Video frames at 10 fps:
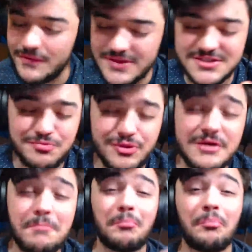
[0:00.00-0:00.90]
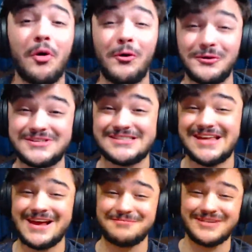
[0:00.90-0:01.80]
this is a pretty bold
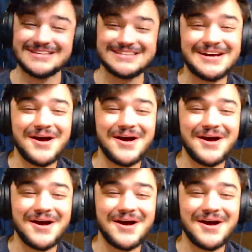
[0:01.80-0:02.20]
statement,